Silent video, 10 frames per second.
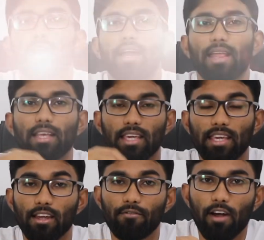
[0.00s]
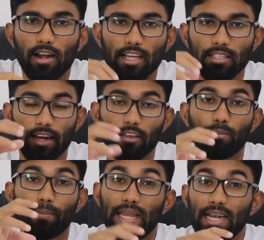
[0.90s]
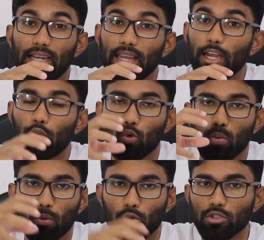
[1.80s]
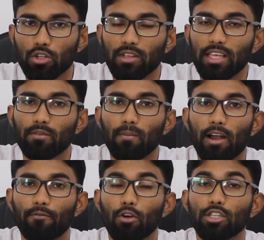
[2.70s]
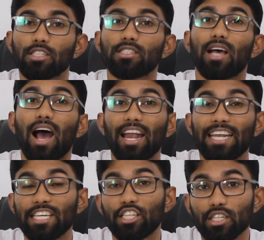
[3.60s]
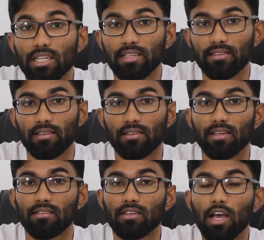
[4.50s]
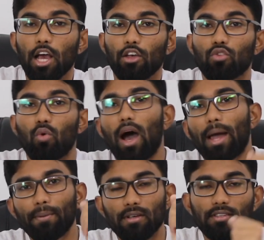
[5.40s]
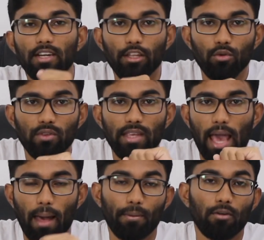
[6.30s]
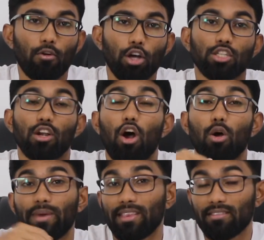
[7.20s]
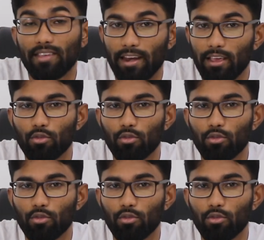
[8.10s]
Another key advantage that is built into most of these smartwatches are digital assistants. So I personally use the Apple Watch along with Siri.